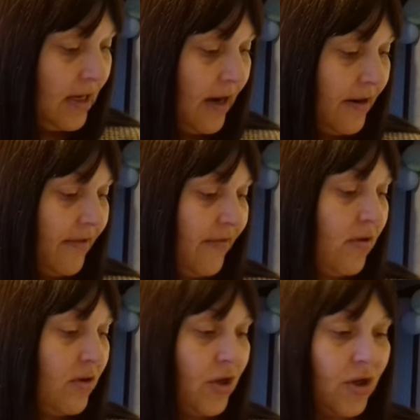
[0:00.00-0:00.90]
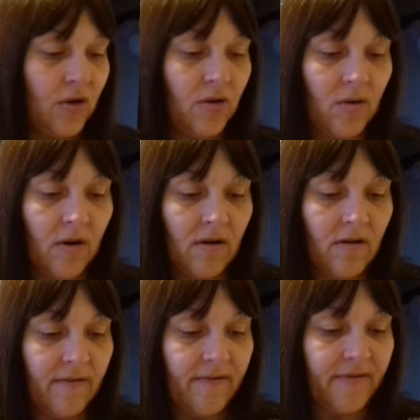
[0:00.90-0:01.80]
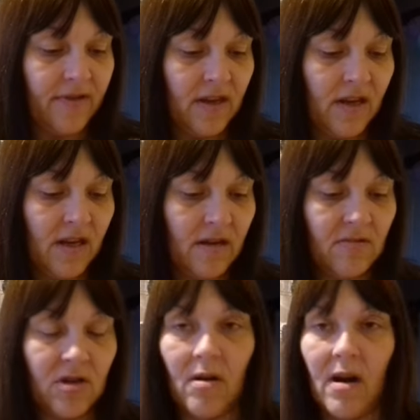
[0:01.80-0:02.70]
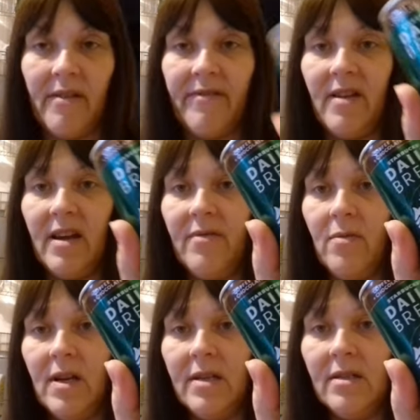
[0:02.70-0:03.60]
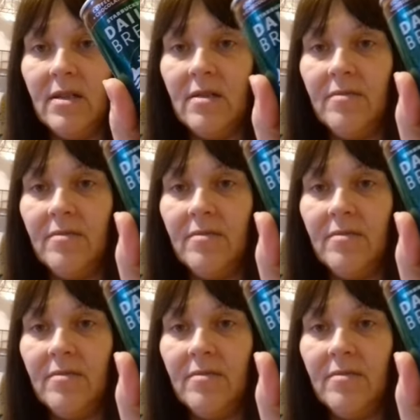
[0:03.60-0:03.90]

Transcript: And I've got two of the chocolate flavour ones.